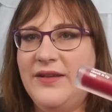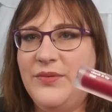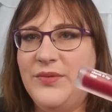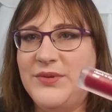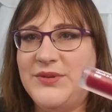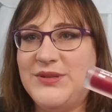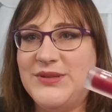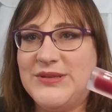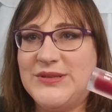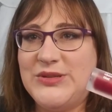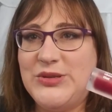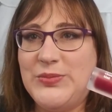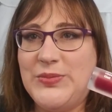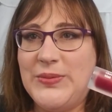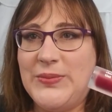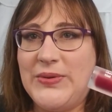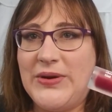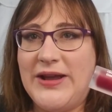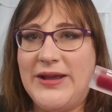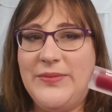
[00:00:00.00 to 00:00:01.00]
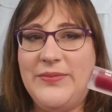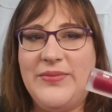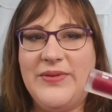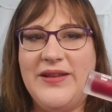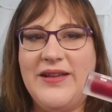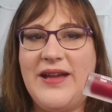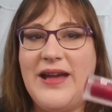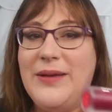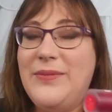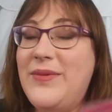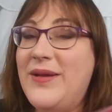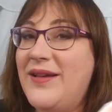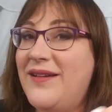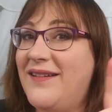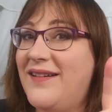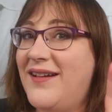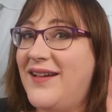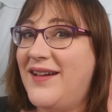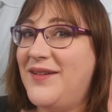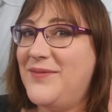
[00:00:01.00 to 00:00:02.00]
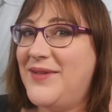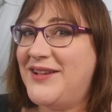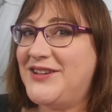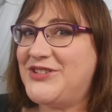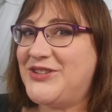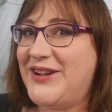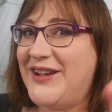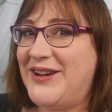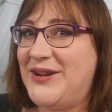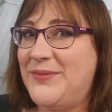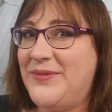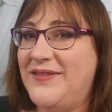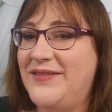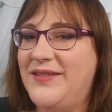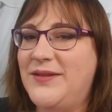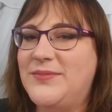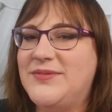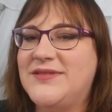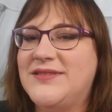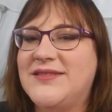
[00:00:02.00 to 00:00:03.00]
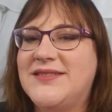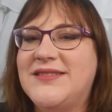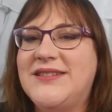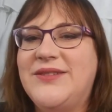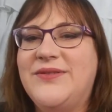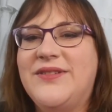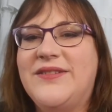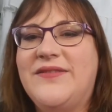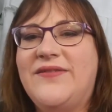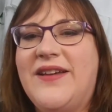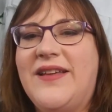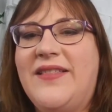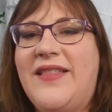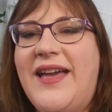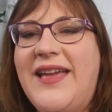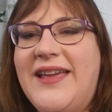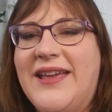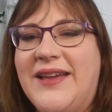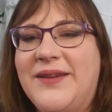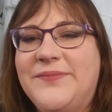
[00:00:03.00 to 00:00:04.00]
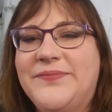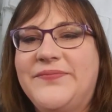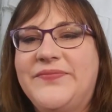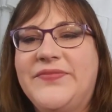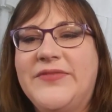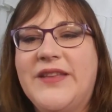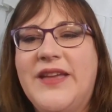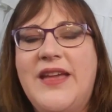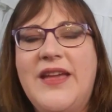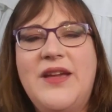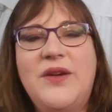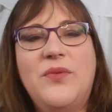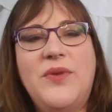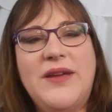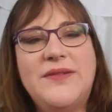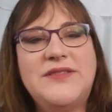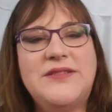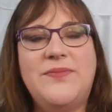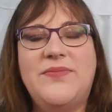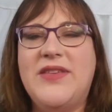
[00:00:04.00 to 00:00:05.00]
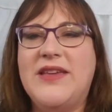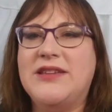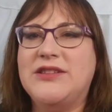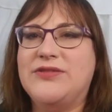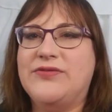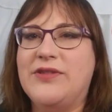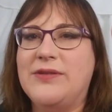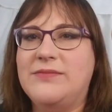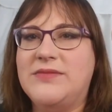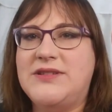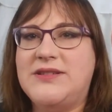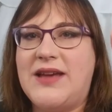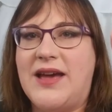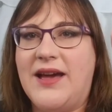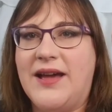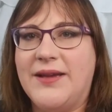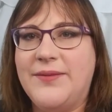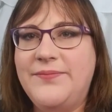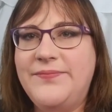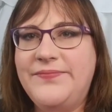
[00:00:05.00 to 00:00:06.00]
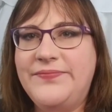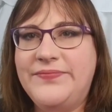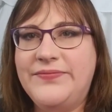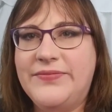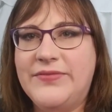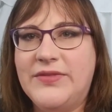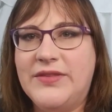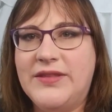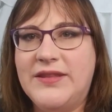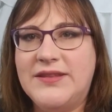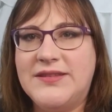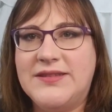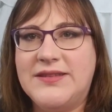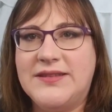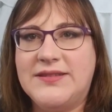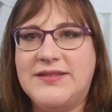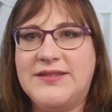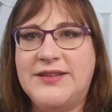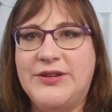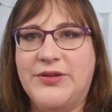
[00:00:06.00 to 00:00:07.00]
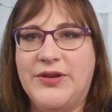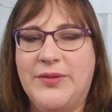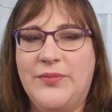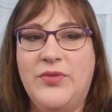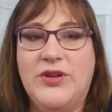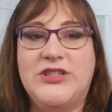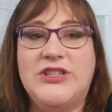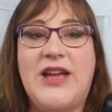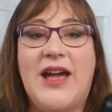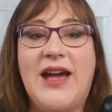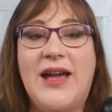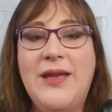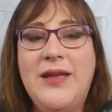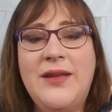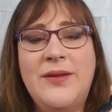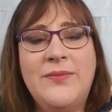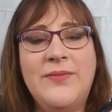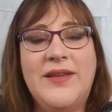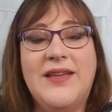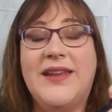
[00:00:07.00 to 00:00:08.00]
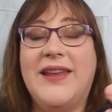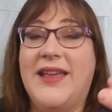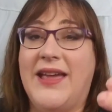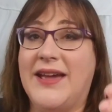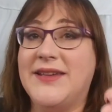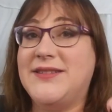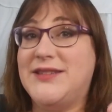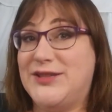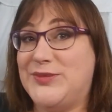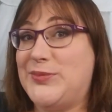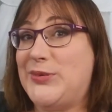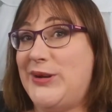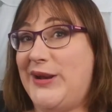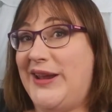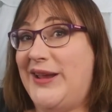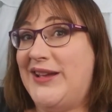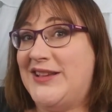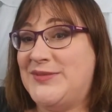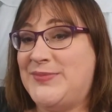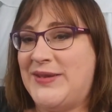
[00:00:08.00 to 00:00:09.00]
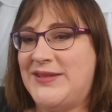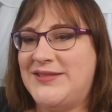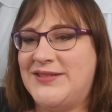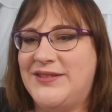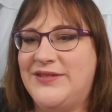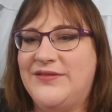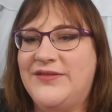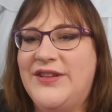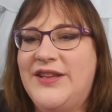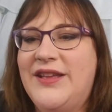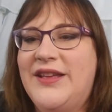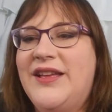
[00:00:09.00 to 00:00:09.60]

which is super bright, but I, I might try it on my lips and see if I like it. We have some things from Dime, this serum, which I am going to guess is pretty expensive.